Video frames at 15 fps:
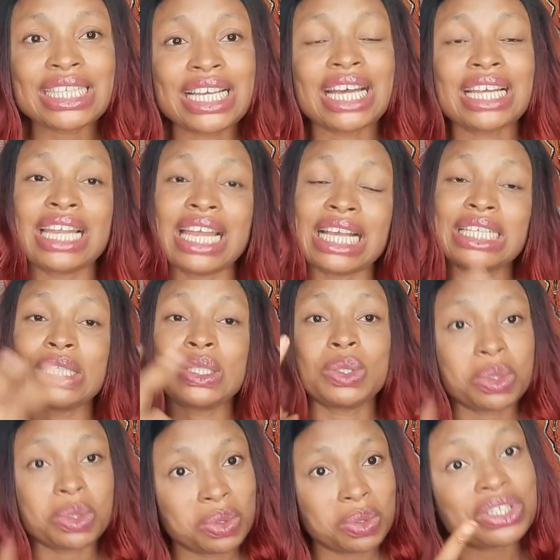She had like
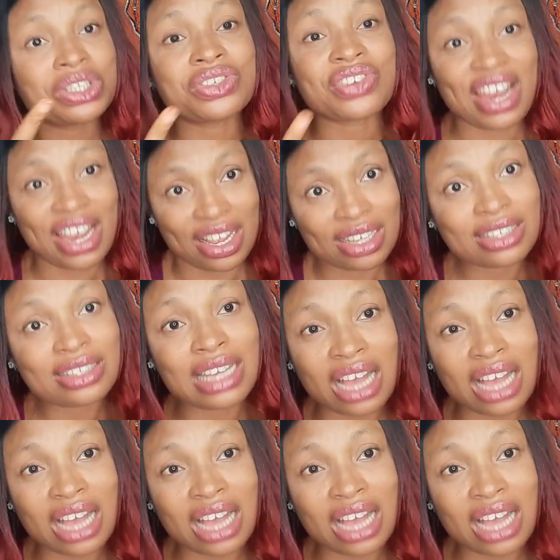2 strikes.